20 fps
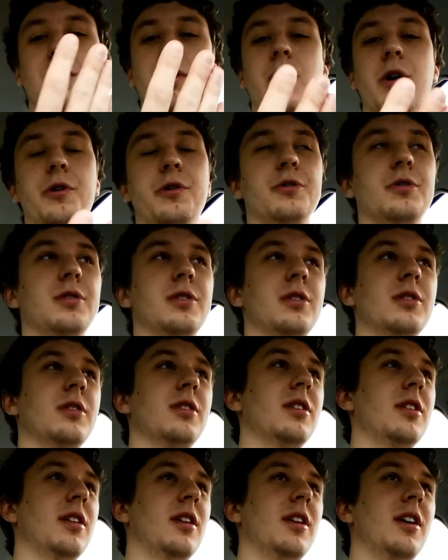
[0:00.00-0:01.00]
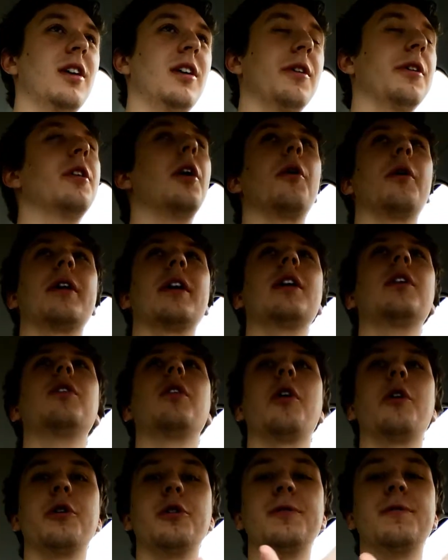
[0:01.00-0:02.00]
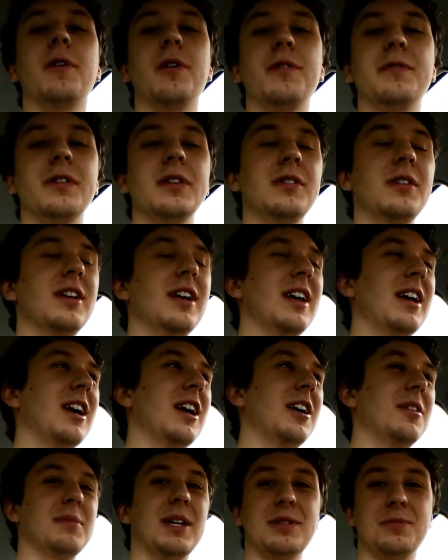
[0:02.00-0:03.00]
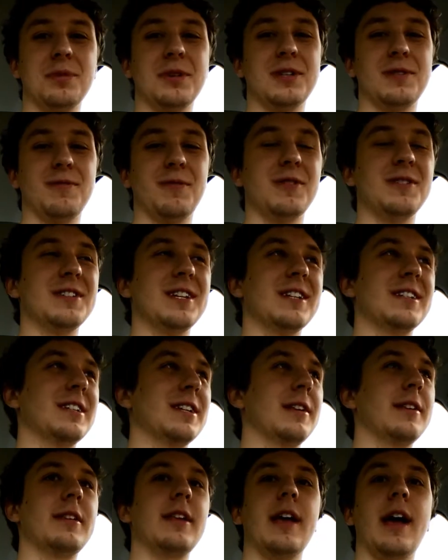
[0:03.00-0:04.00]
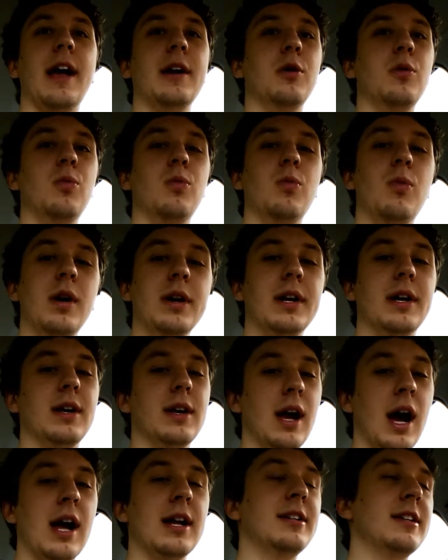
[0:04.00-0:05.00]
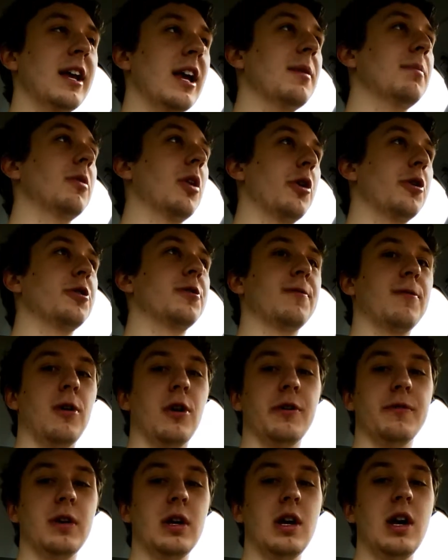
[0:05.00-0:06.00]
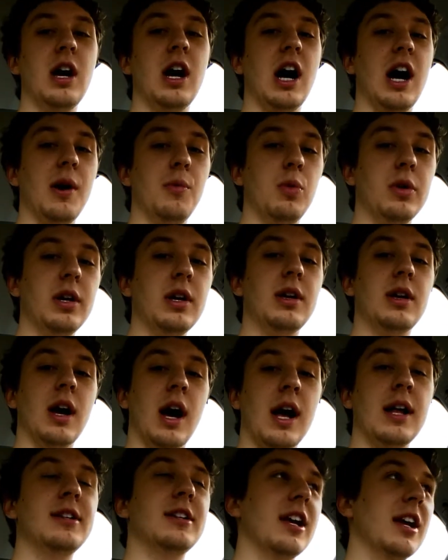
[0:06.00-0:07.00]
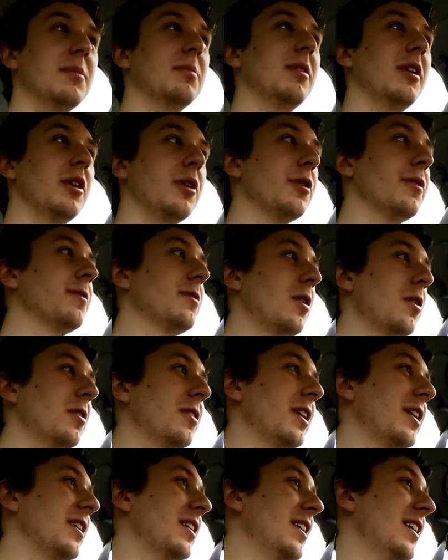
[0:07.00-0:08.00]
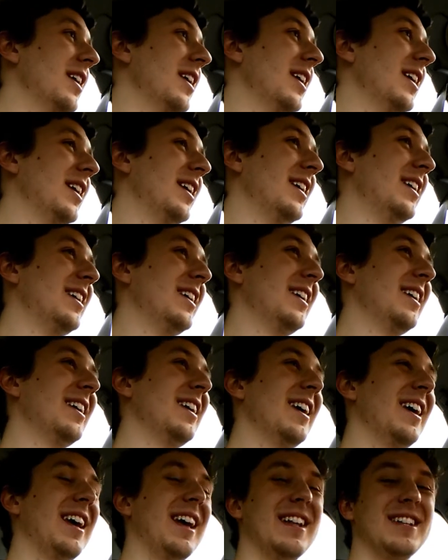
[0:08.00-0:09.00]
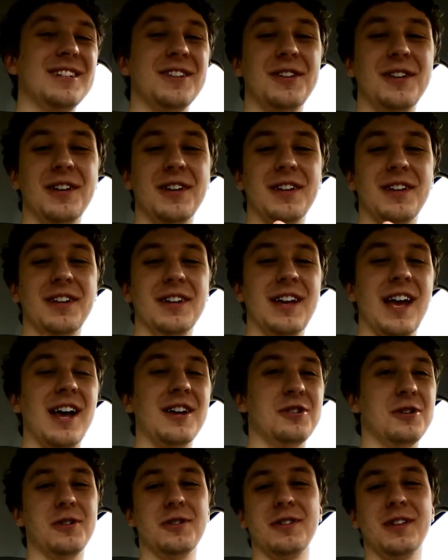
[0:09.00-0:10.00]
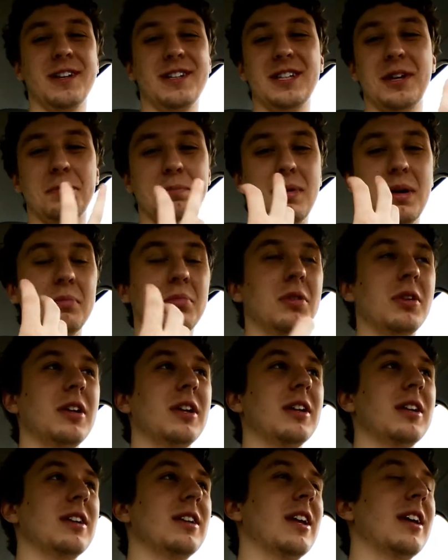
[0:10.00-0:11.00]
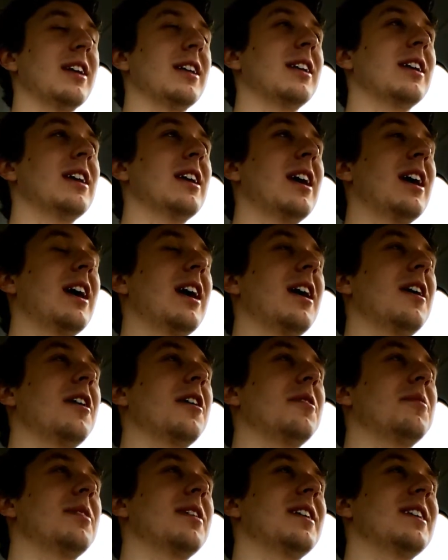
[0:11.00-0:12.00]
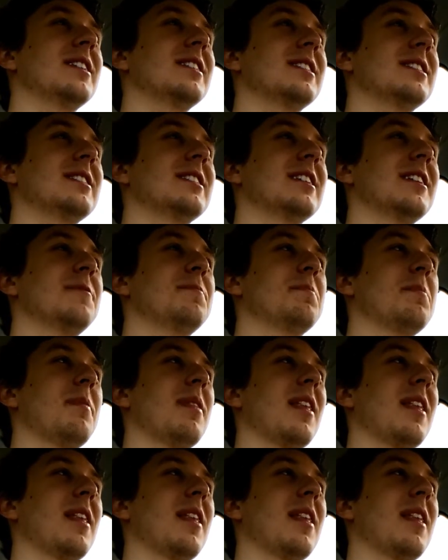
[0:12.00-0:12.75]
large, or no, get a large Farva. That's what his friend said. And he's like, I don't want a goddamn large Farva. I want a goddamn liter of cola. And so the cashier, like some pimply kid, is